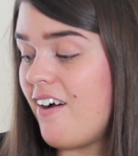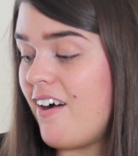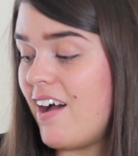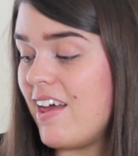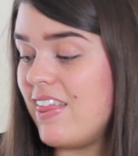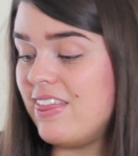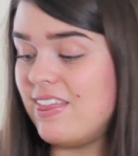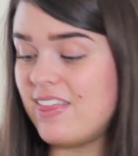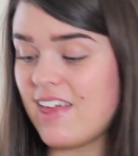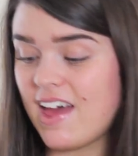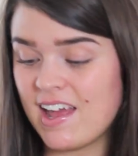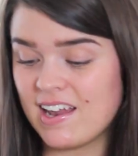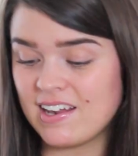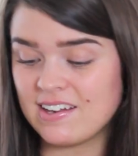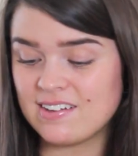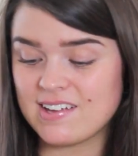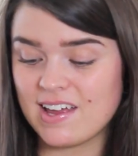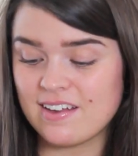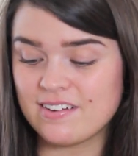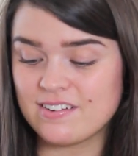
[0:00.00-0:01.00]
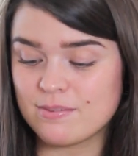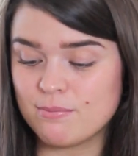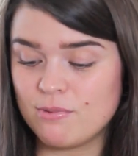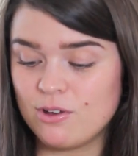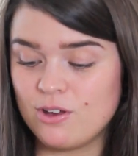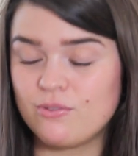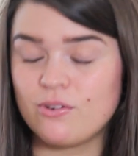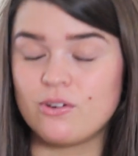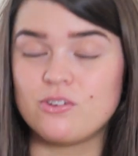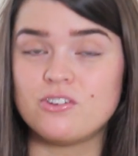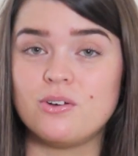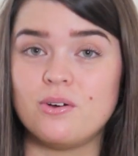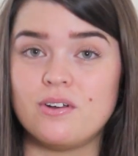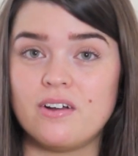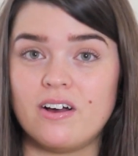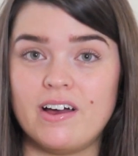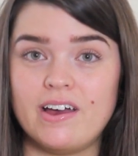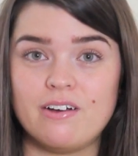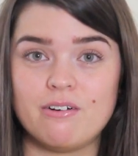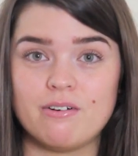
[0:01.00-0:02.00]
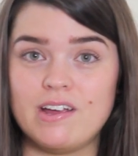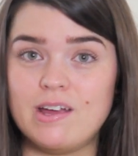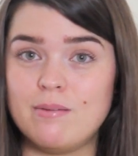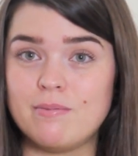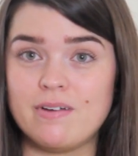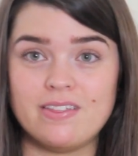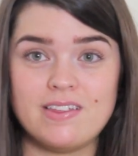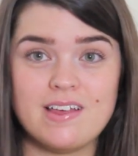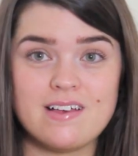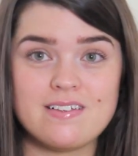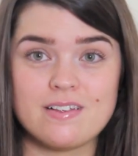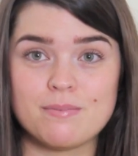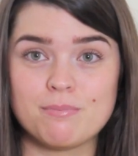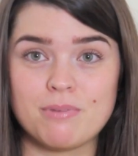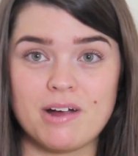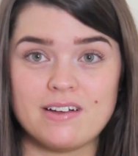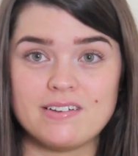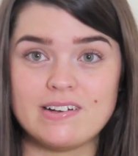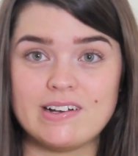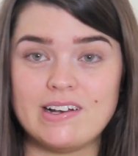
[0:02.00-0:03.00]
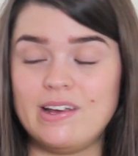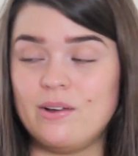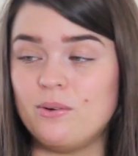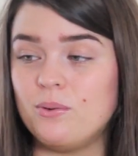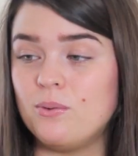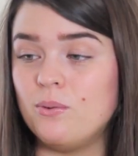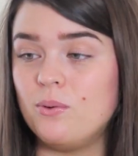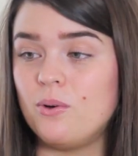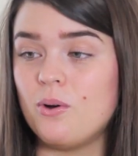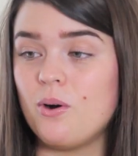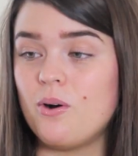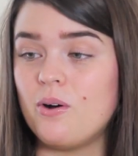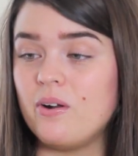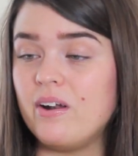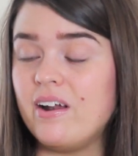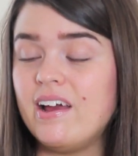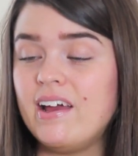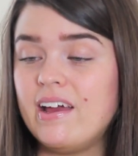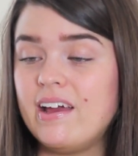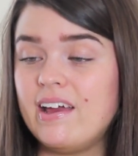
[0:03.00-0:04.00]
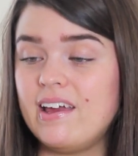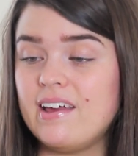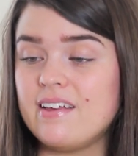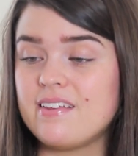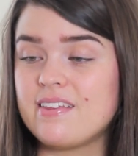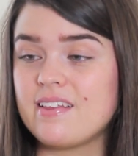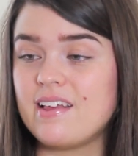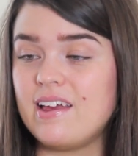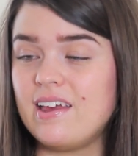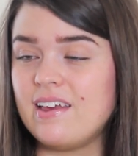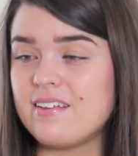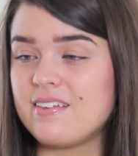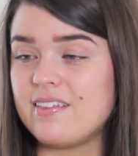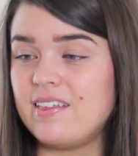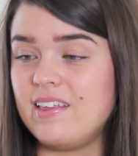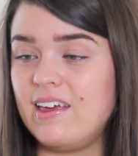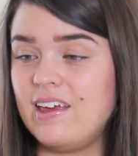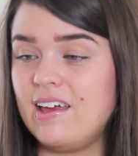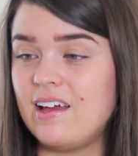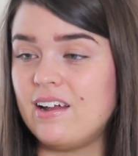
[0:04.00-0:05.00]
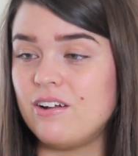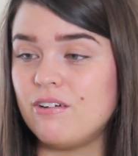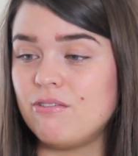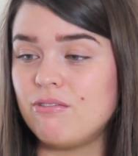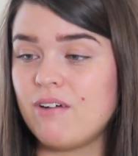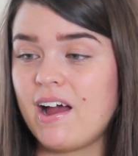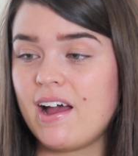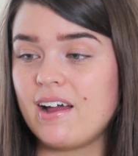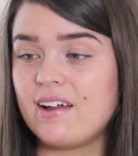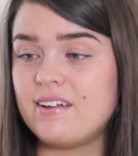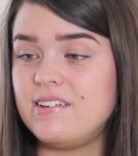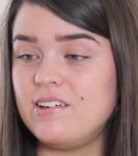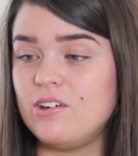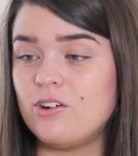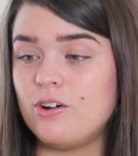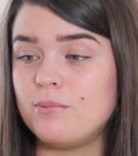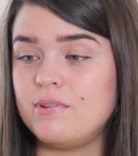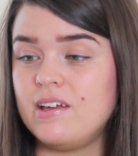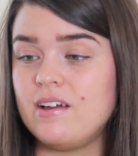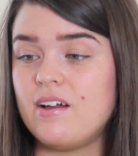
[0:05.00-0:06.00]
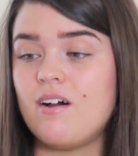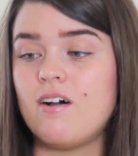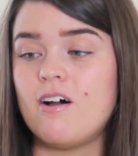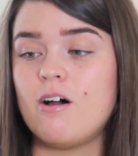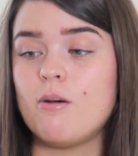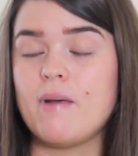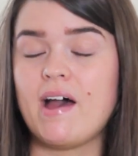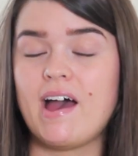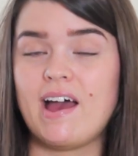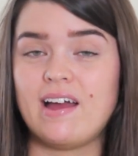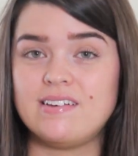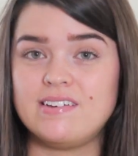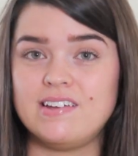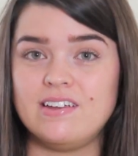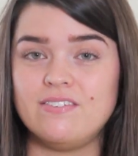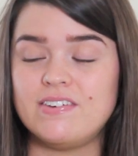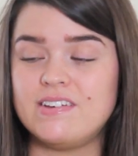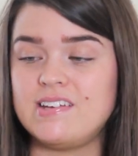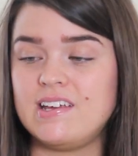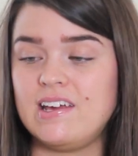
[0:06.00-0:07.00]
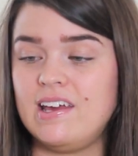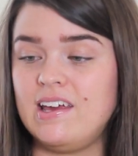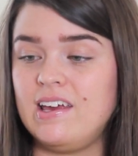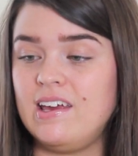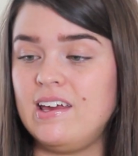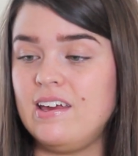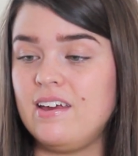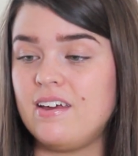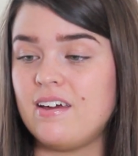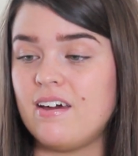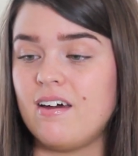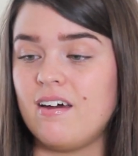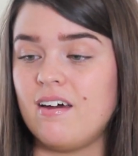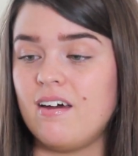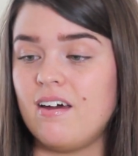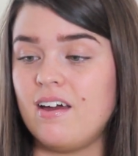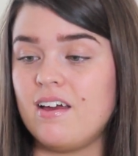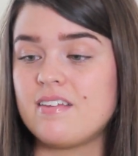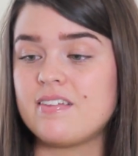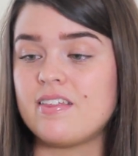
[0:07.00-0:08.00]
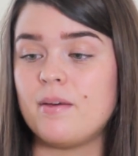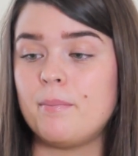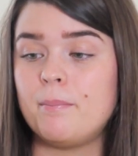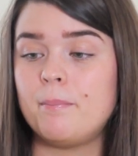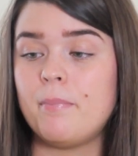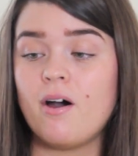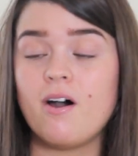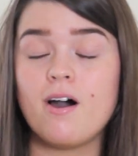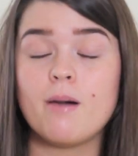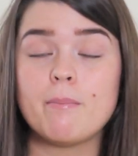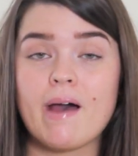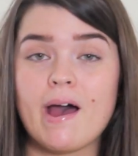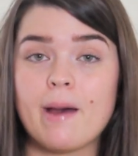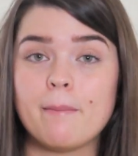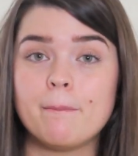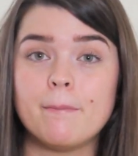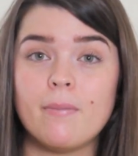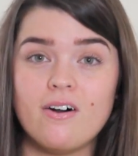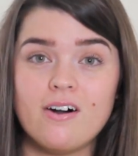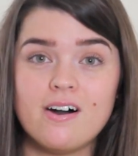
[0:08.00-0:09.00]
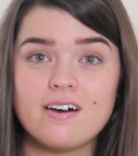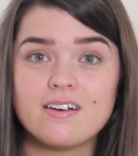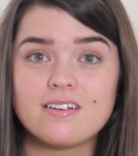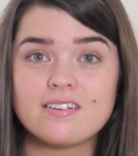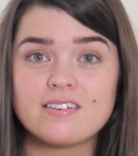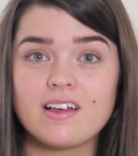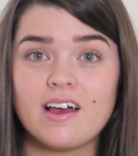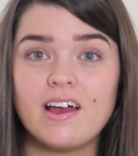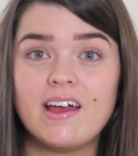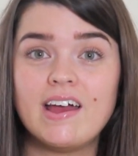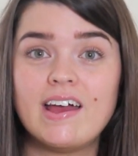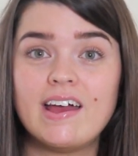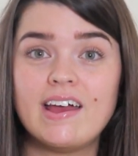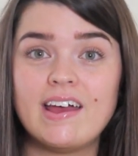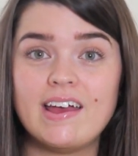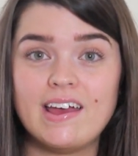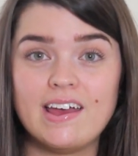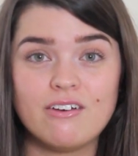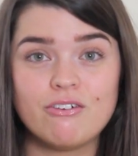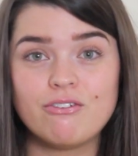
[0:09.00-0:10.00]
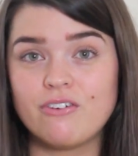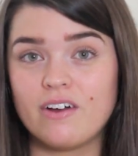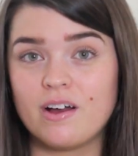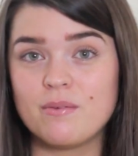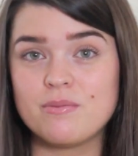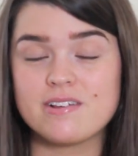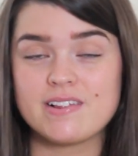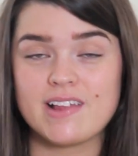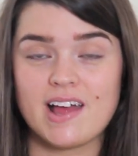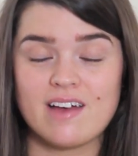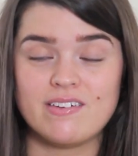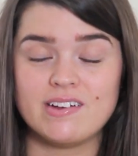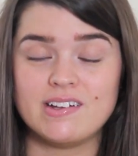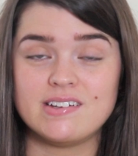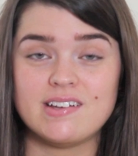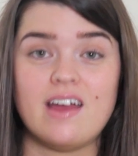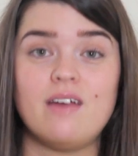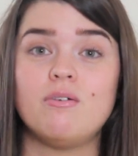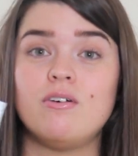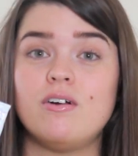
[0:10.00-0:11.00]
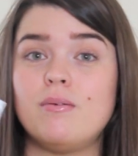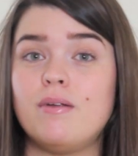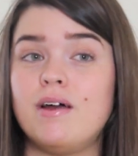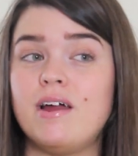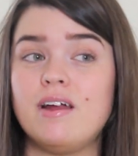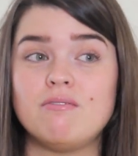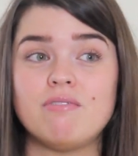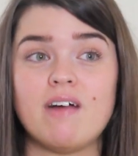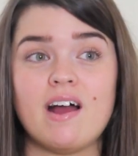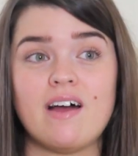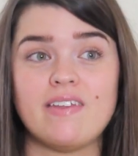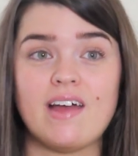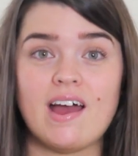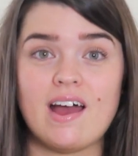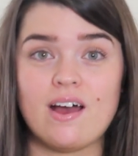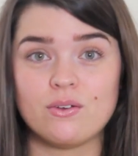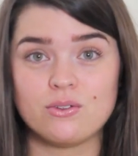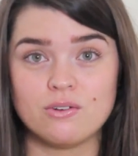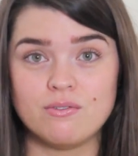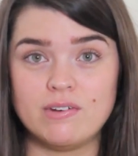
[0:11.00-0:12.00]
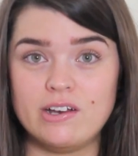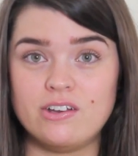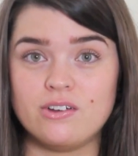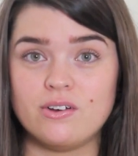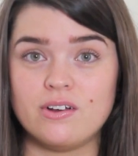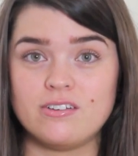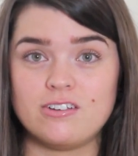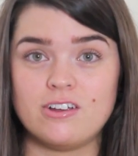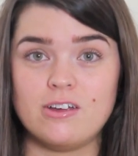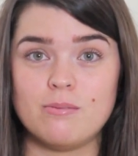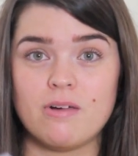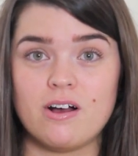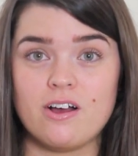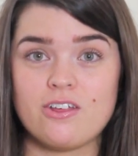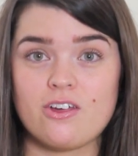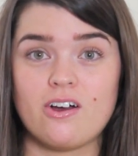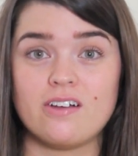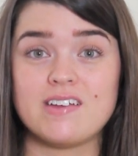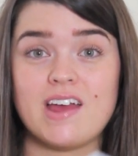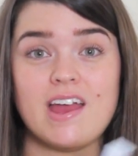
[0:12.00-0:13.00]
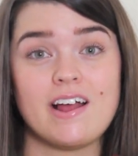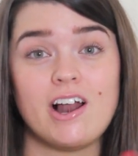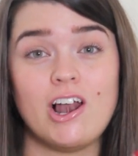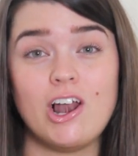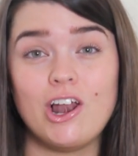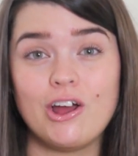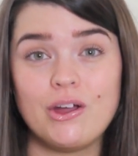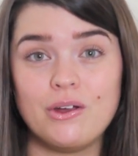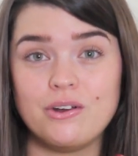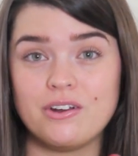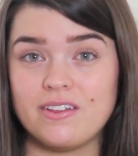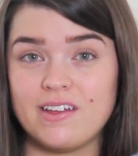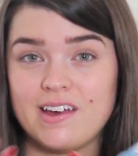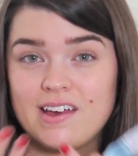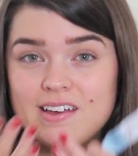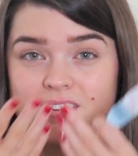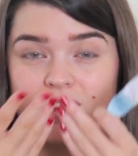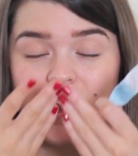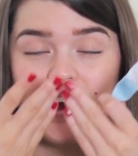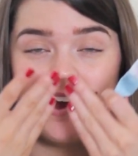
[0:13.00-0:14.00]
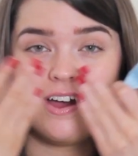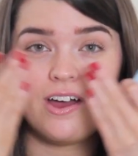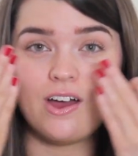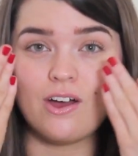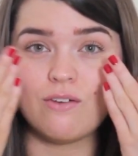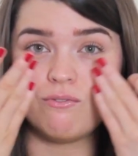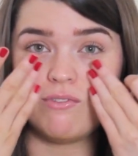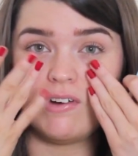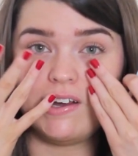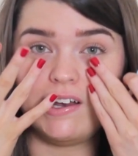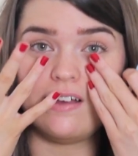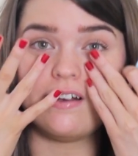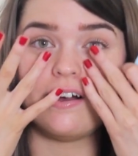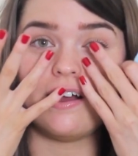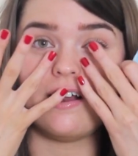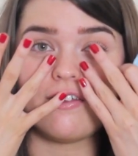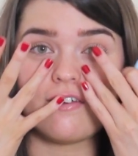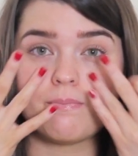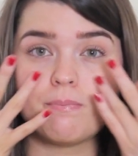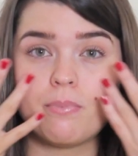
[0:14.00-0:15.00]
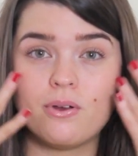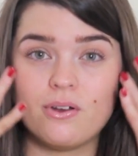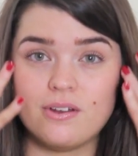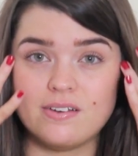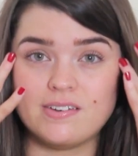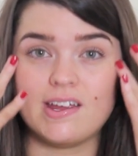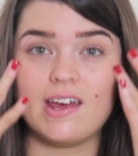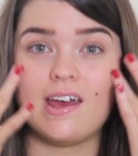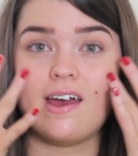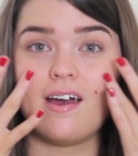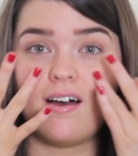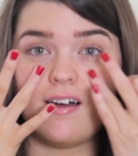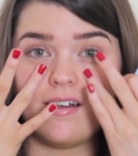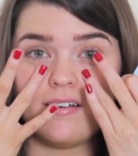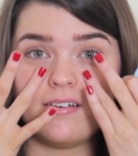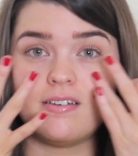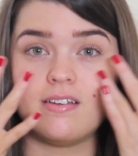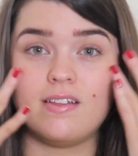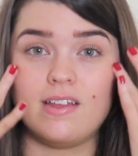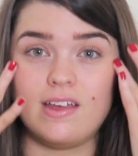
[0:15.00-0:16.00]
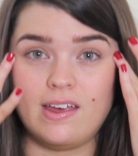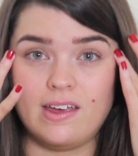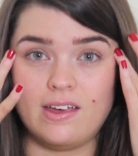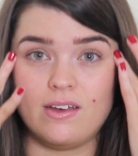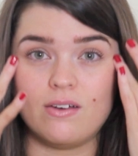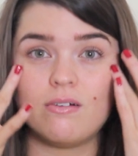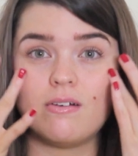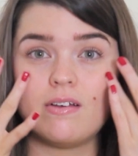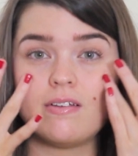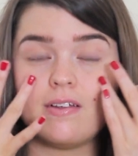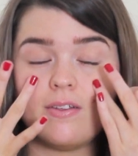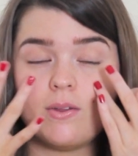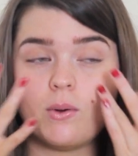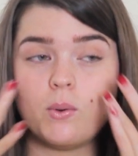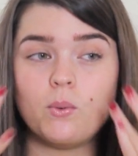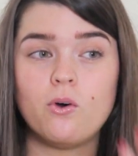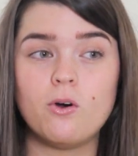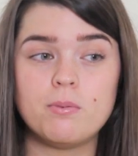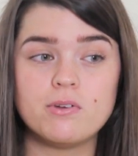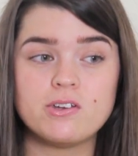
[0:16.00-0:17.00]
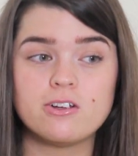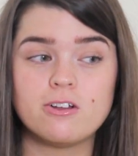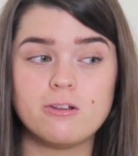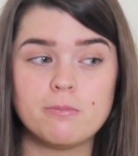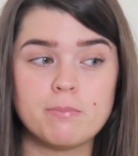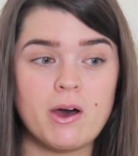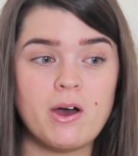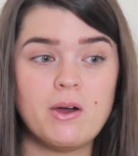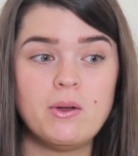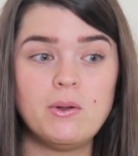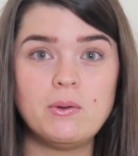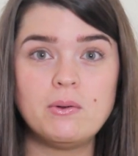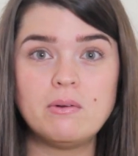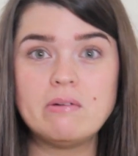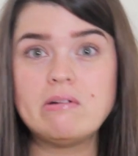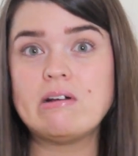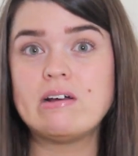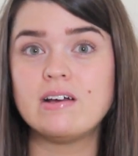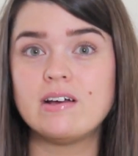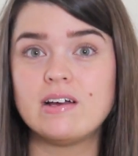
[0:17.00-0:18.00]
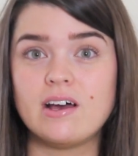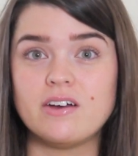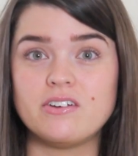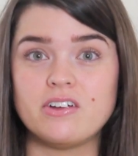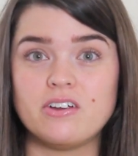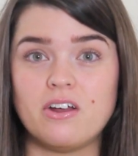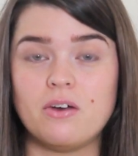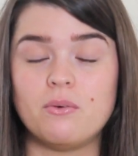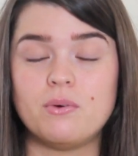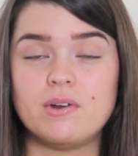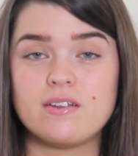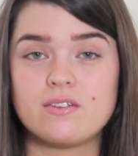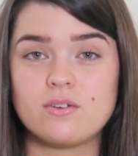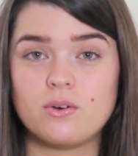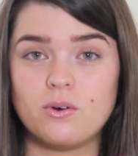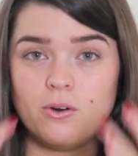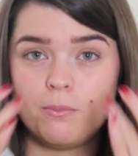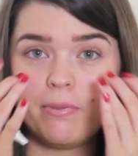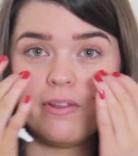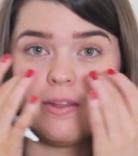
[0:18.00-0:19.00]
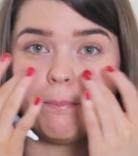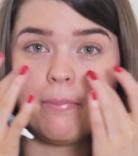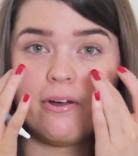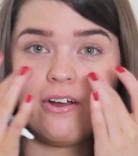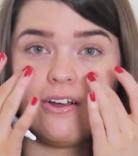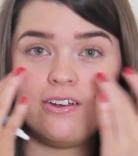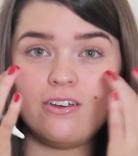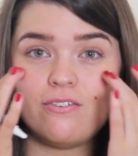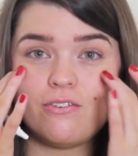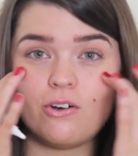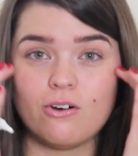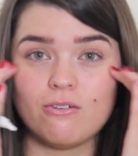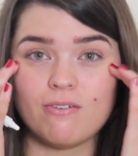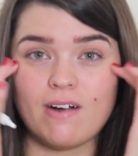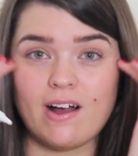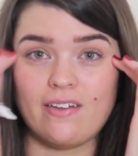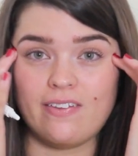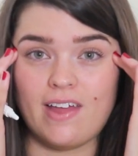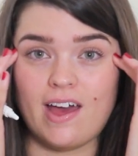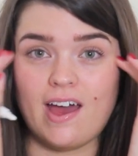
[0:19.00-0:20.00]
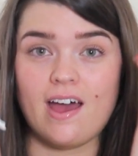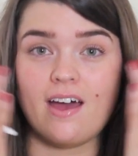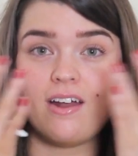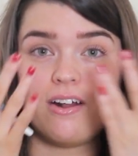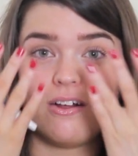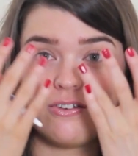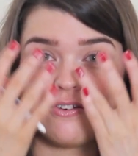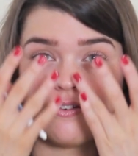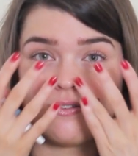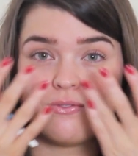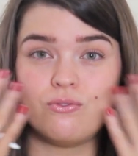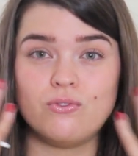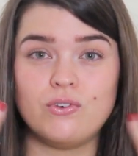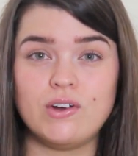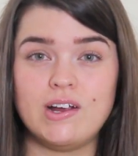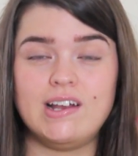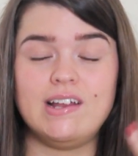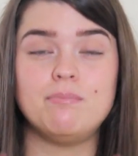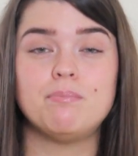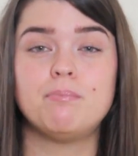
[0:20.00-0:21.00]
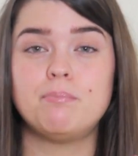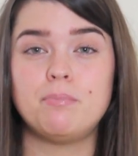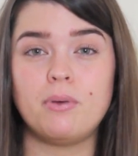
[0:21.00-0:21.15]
I then tend to move onto an eye cream, and this is practically all gone. It's the Lierac Diopti Calm Anti-Fatique. It's the Balm and Mask. If I'm just having a day where I'm like around the house, not really doing too much, I'll take a load of this and really kind of just put it under the, is it the orbital bone? I don't know what it's called, but the bone you've got around there, and I'll just really